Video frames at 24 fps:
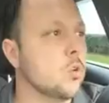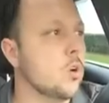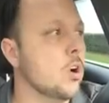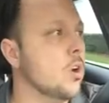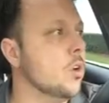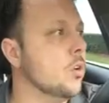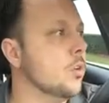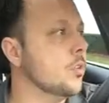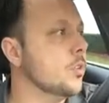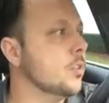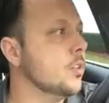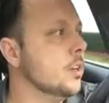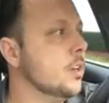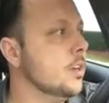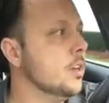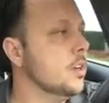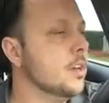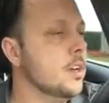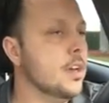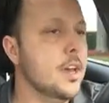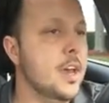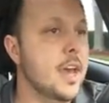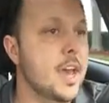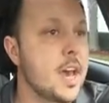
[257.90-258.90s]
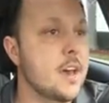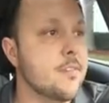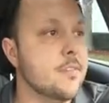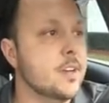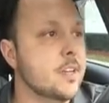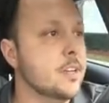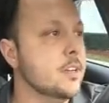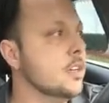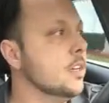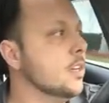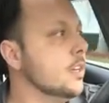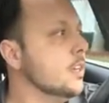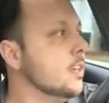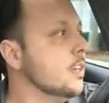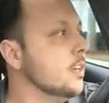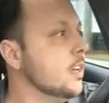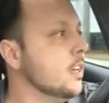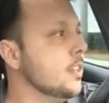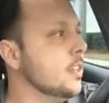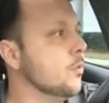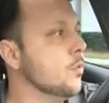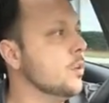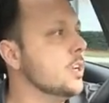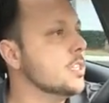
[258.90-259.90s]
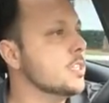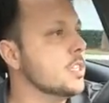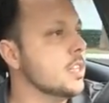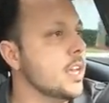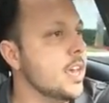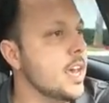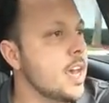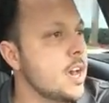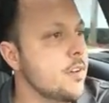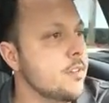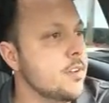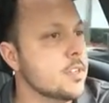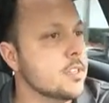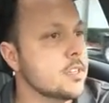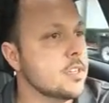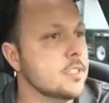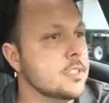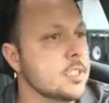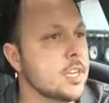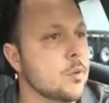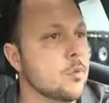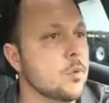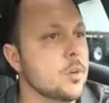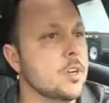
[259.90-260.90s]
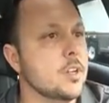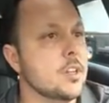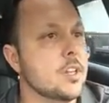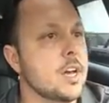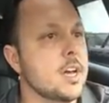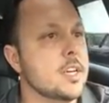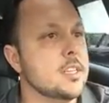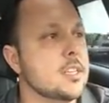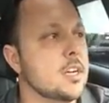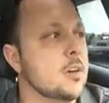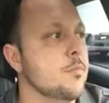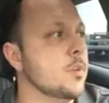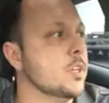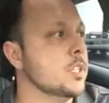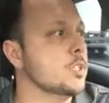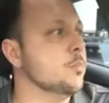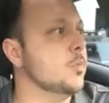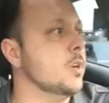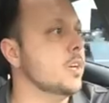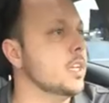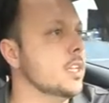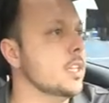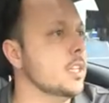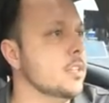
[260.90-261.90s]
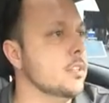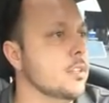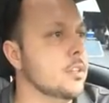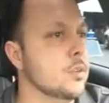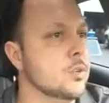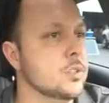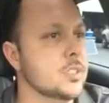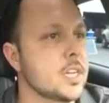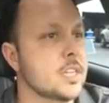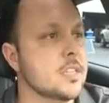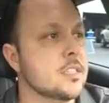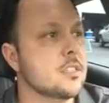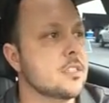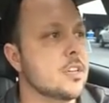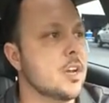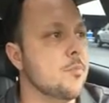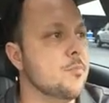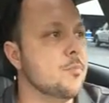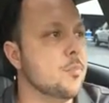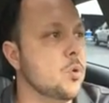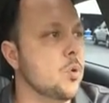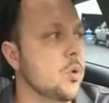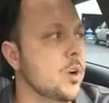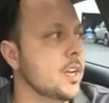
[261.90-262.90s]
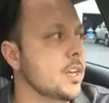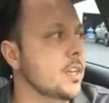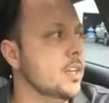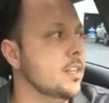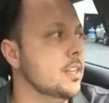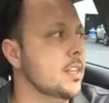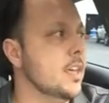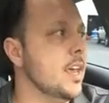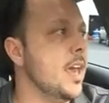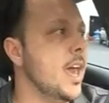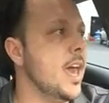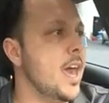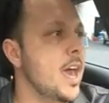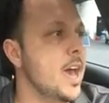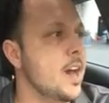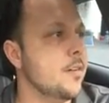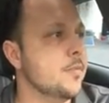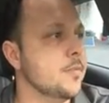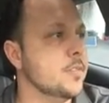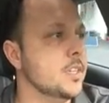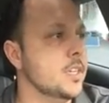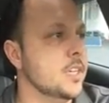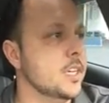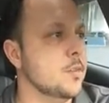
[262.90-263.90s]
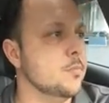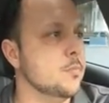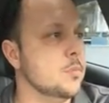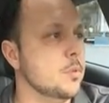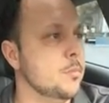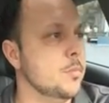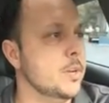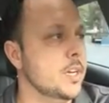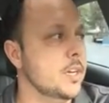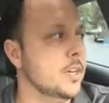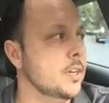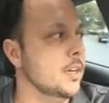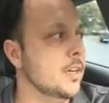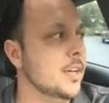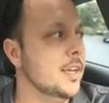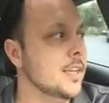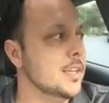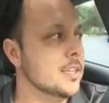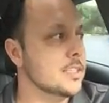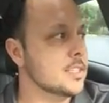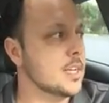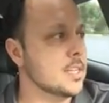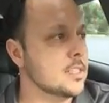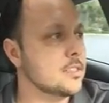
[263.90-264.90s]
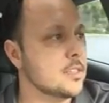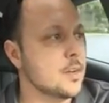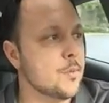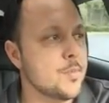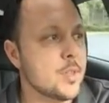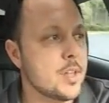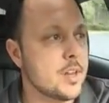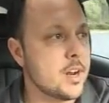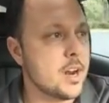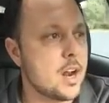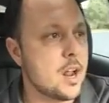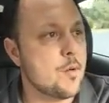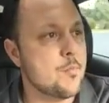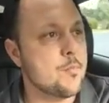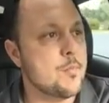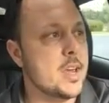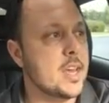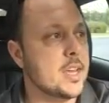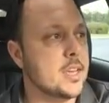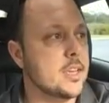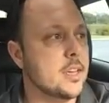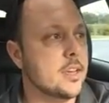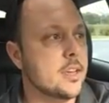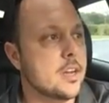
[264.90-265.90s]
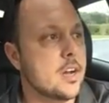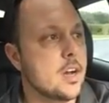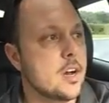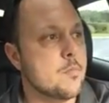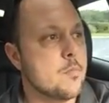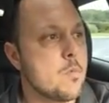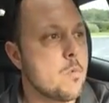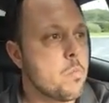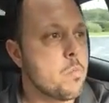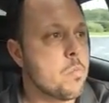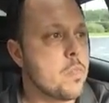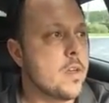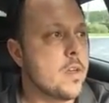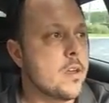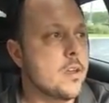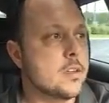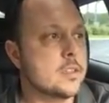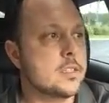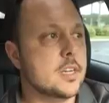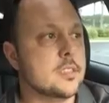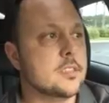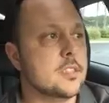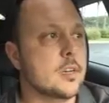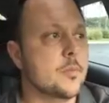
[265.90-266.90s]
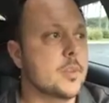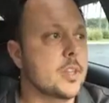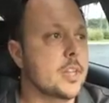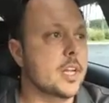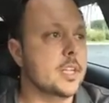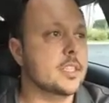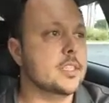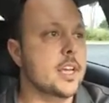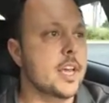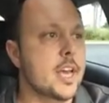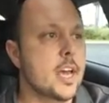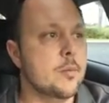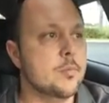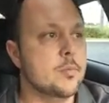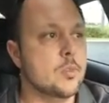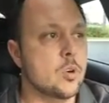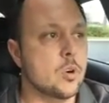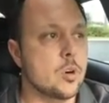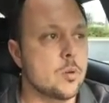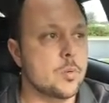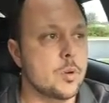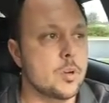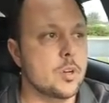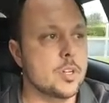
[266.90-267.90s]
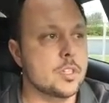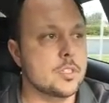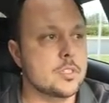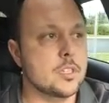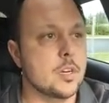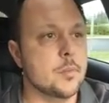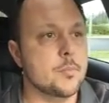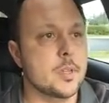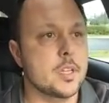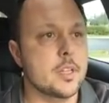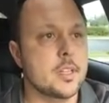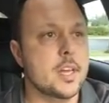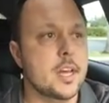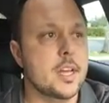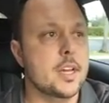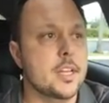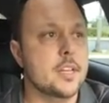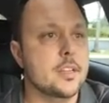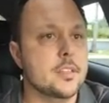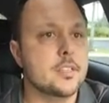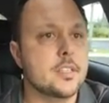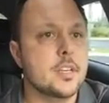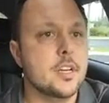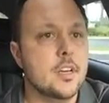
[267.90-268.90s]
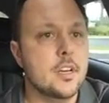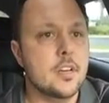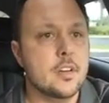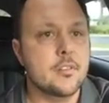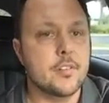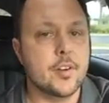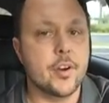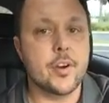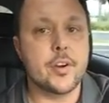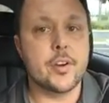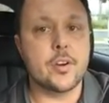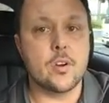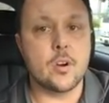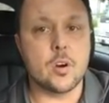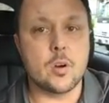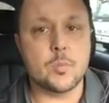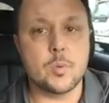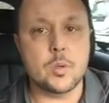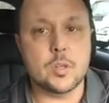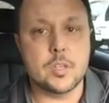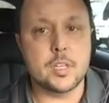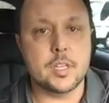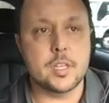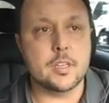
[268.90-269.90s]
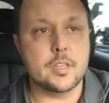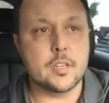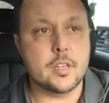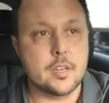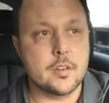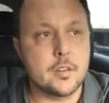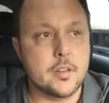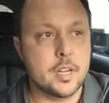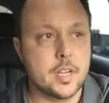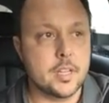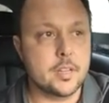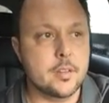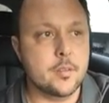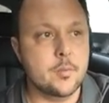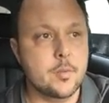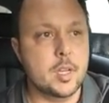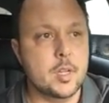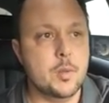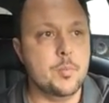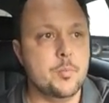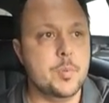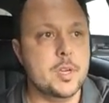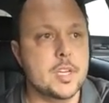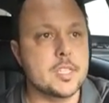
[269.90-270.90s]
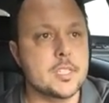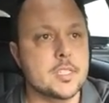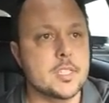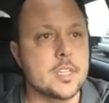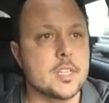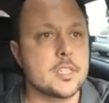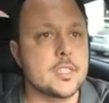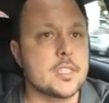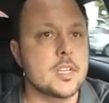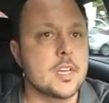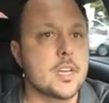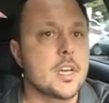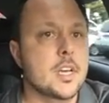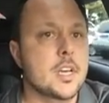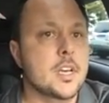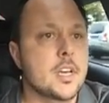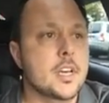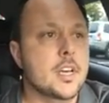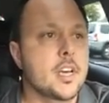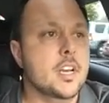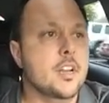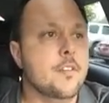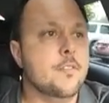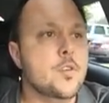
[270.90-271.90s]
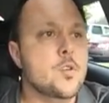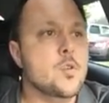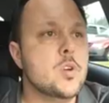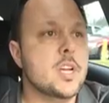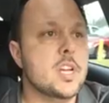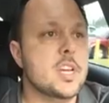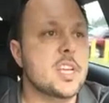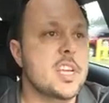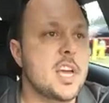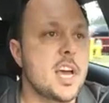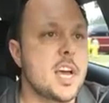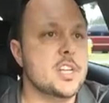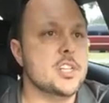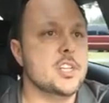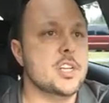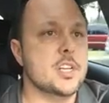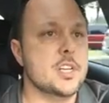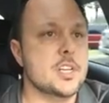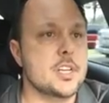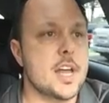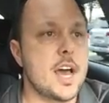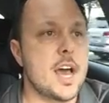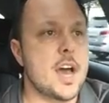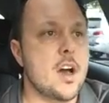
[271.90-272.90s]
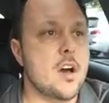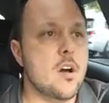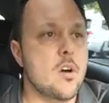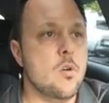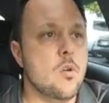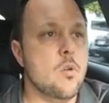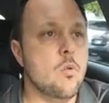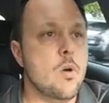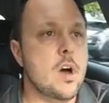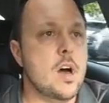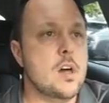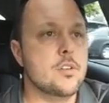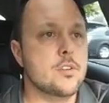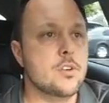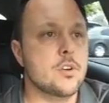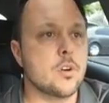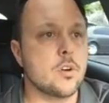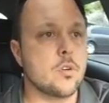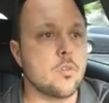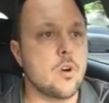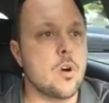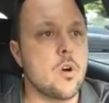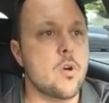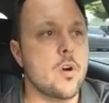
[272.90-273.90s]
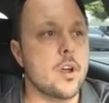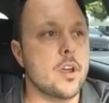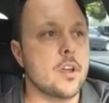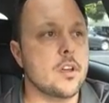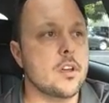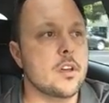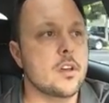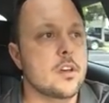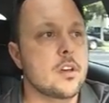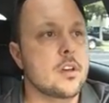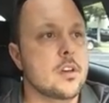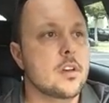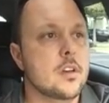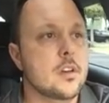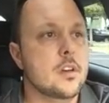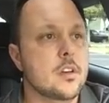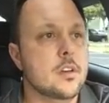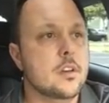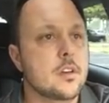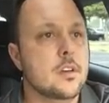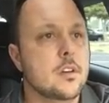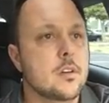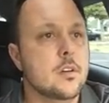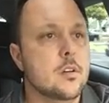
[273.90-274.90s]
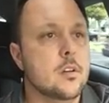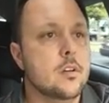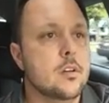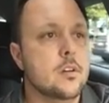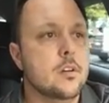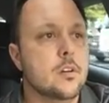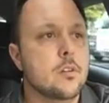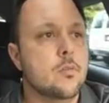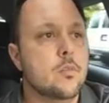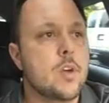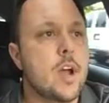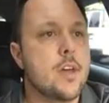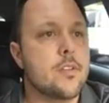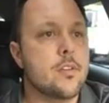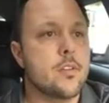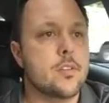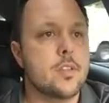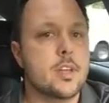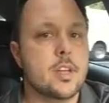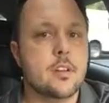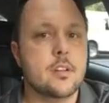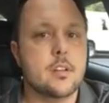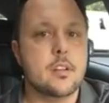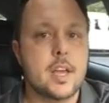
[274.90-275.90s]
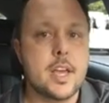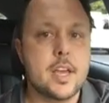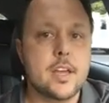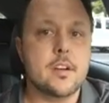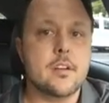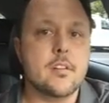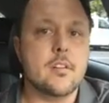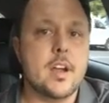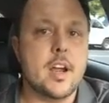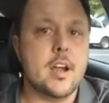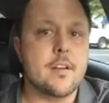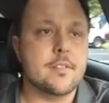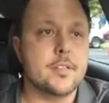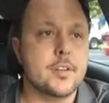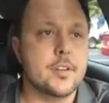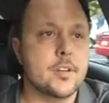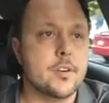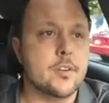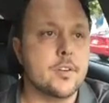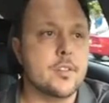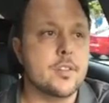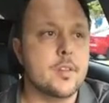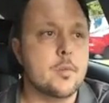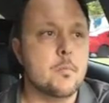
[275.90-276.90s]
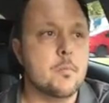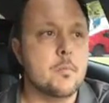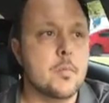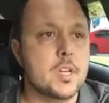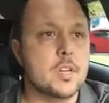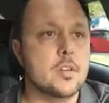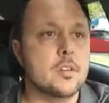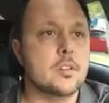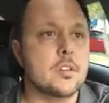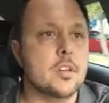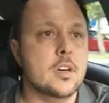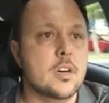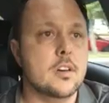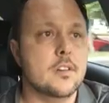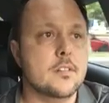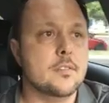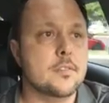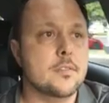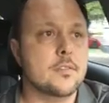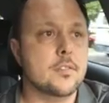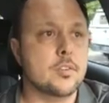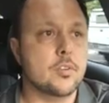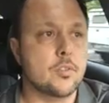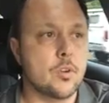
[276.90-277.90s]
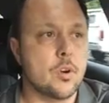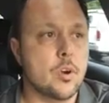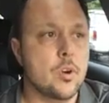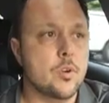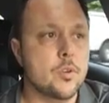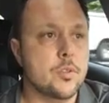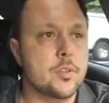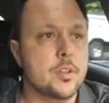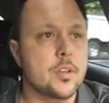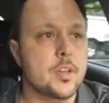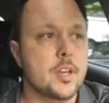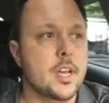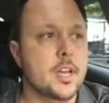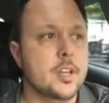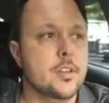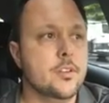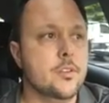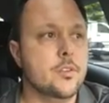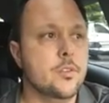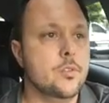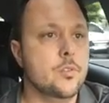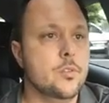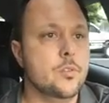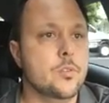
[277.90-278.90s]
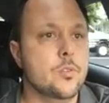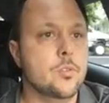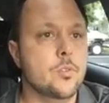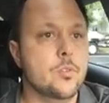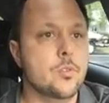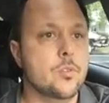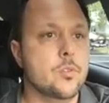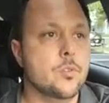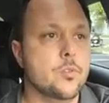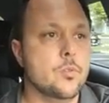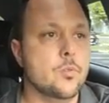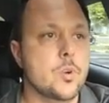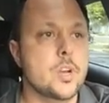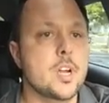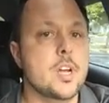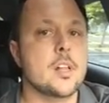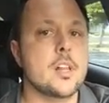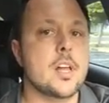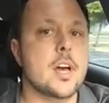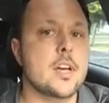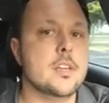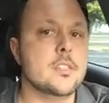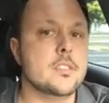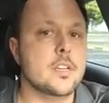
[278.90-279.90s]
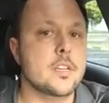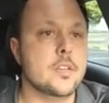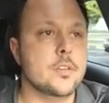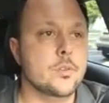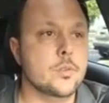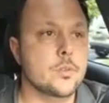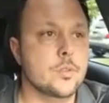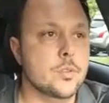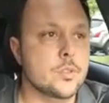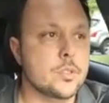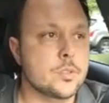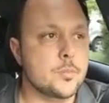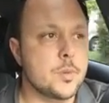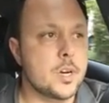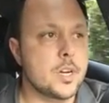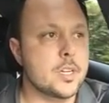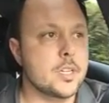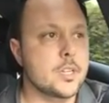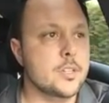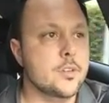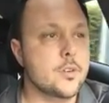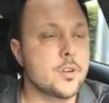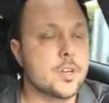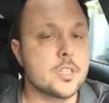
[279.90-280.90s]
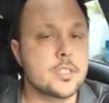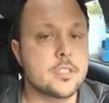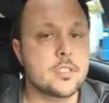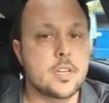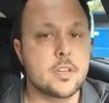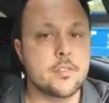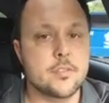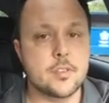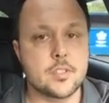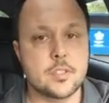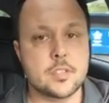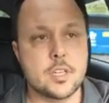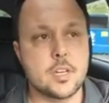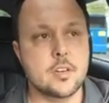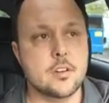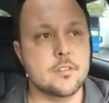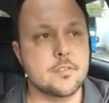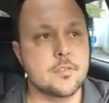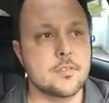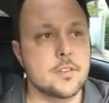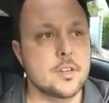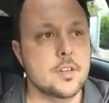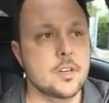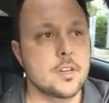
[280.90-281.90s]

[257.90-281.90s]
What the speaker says: growth have it, and the reason they have it is because they realize how much money they lose at some point and they have to implement it. It's not something that I'm making up. It's not something that's abnormal. It's something that is very normal in business. And if you can catch it now while you're growing, rather than later after you're in the middle of growth and you realize that you lose money, you could save yourself.